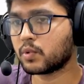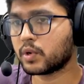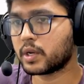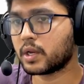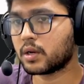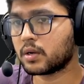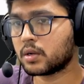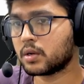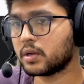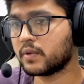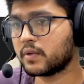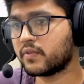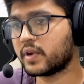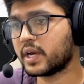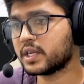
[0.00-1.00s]
come over here,
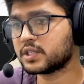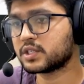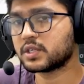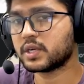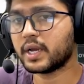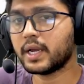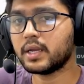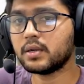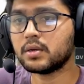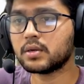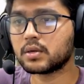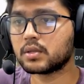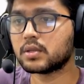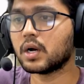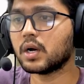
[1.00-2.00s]
refresh, and
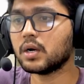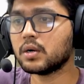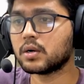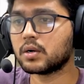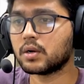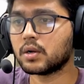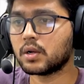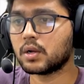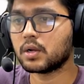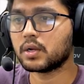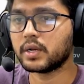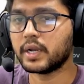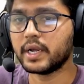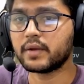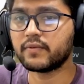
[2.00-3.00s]
the
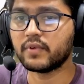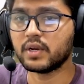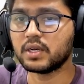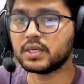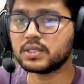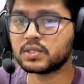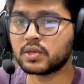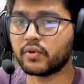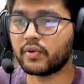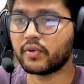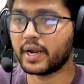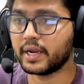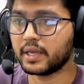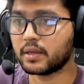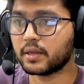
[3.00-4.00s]
date field is
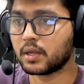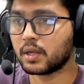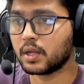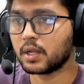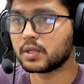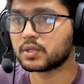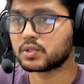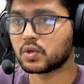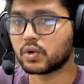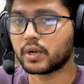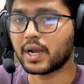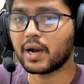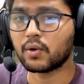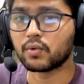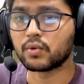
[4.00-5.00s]
ready. So
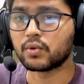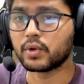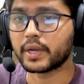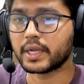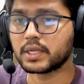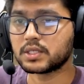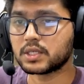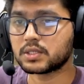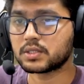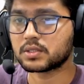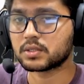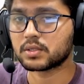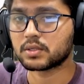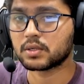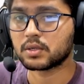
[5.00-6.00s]
now you can
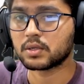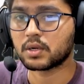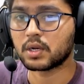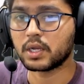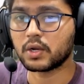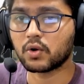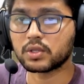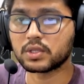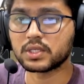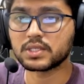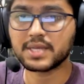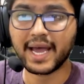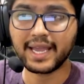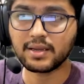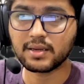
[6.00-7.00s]
just click on
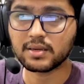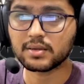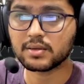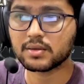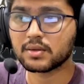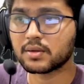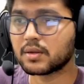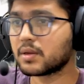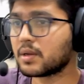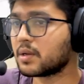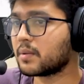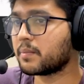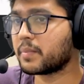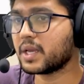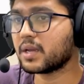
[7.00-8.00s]
this icon,
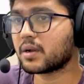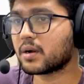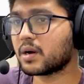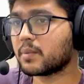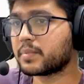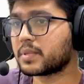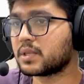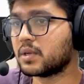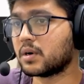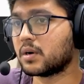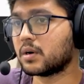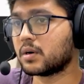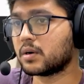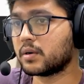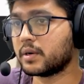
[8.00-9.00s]
pick up
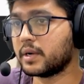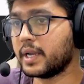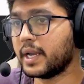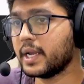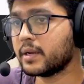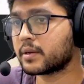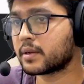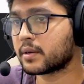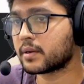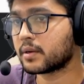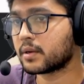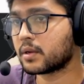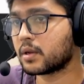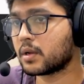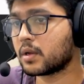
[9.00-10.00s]
the date,
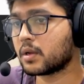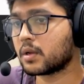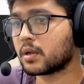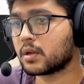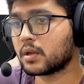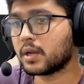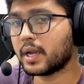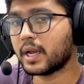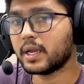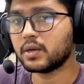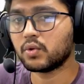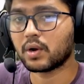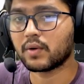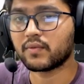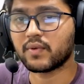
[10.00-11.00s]

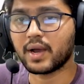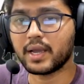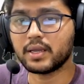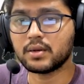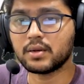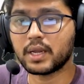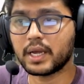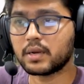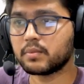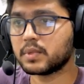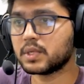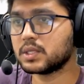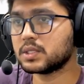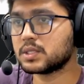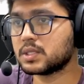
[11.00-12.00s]
and you are fine. Let
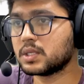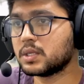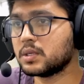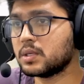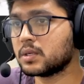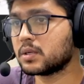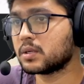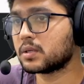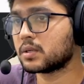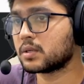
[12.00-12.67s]
me see.